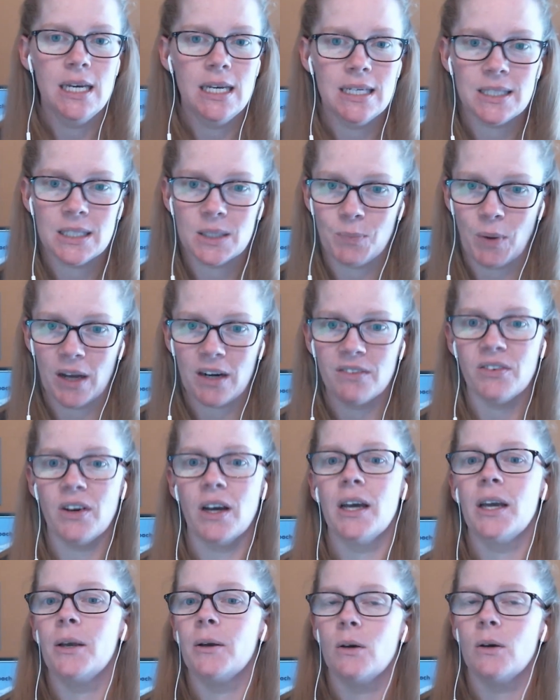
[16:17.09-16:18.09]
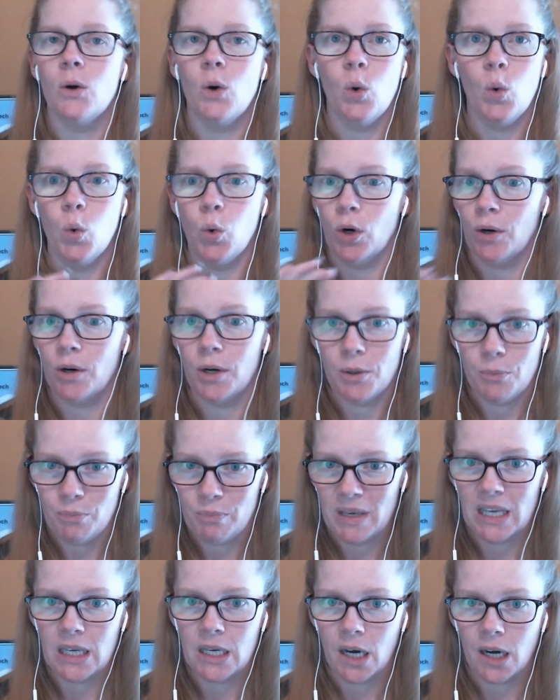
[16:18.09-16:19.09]
Spotify or
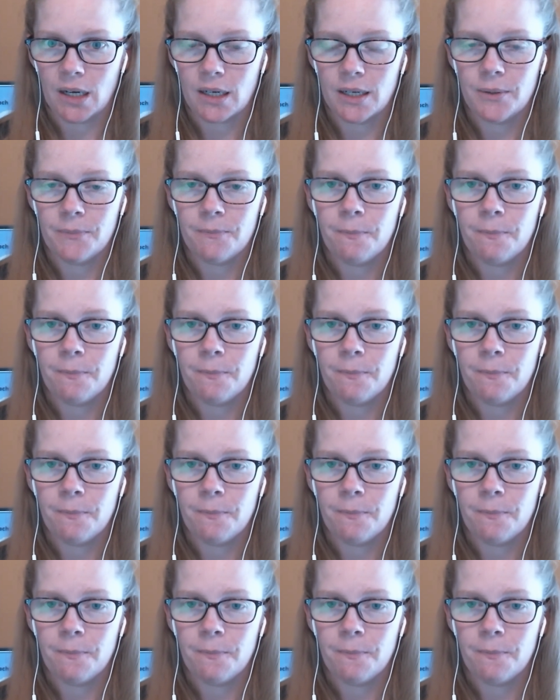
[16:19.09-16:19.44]
Peacock.